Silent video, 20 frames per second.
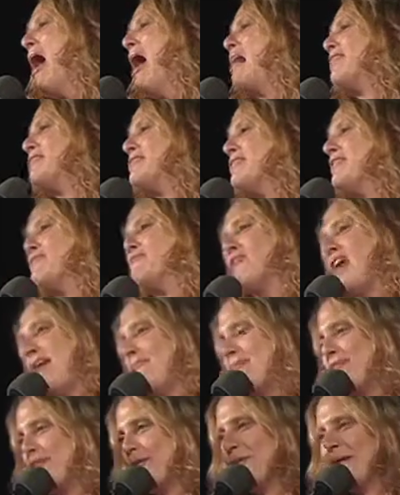So then right
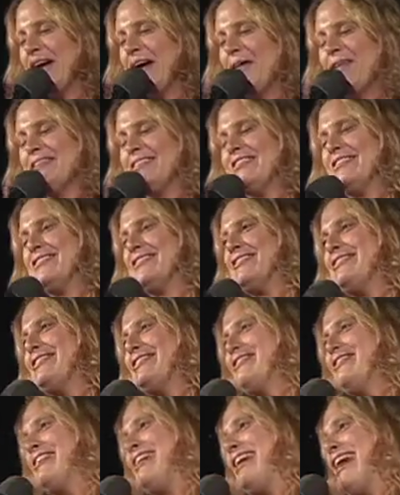before we go into the
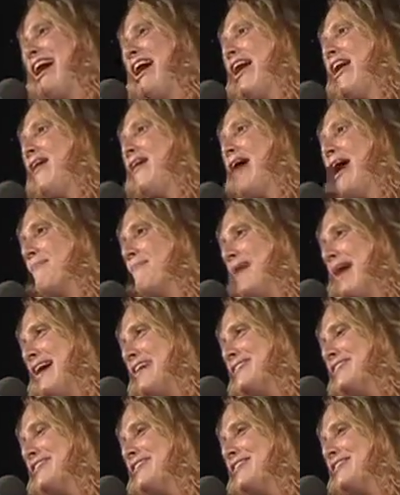studio, I
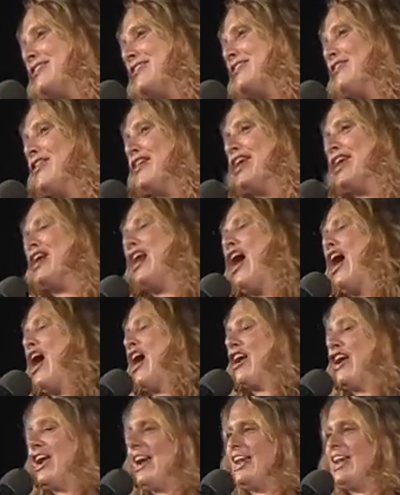pass the security
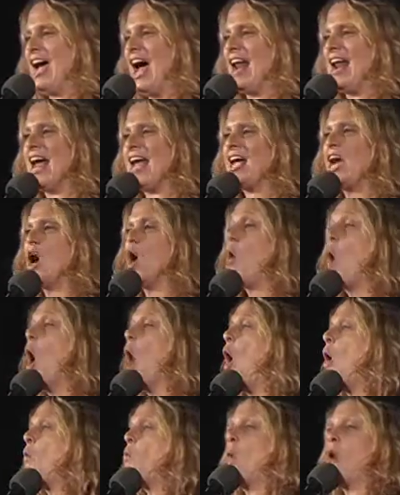guard, and I go,
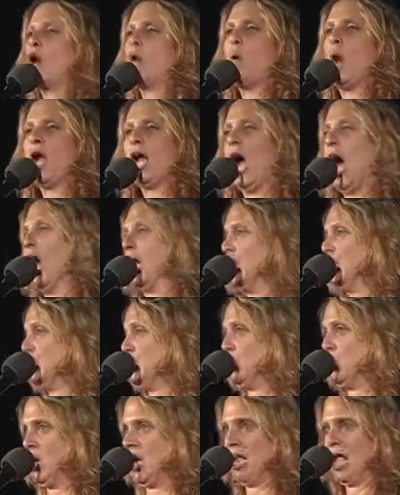what do I gotta
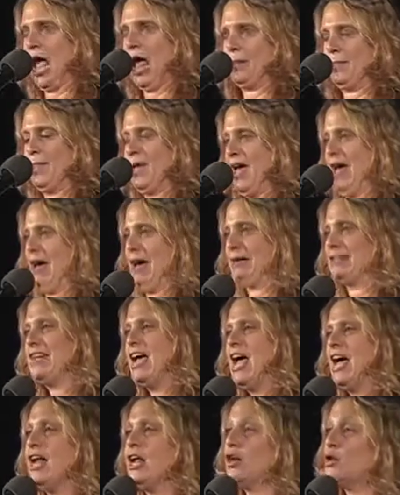do to get picked?
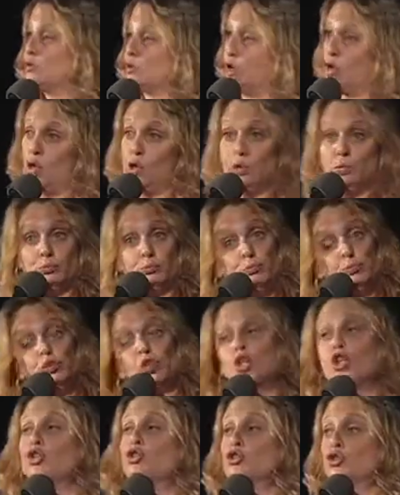And he goes, oh,
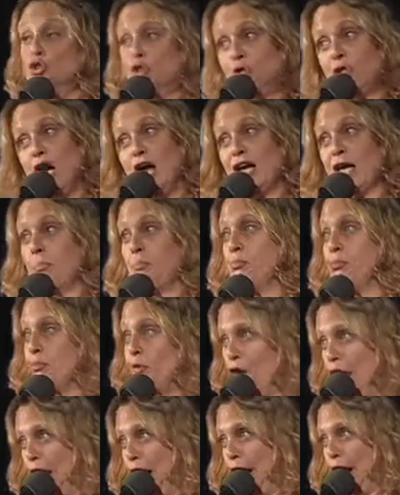you gotta
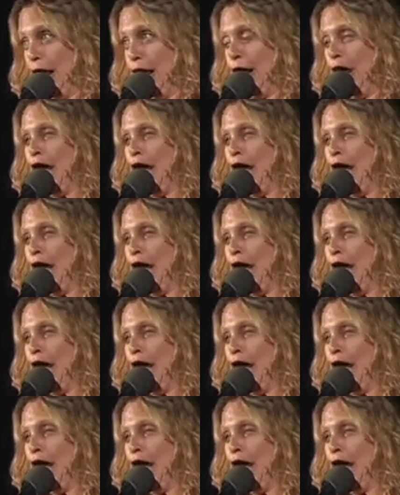pray.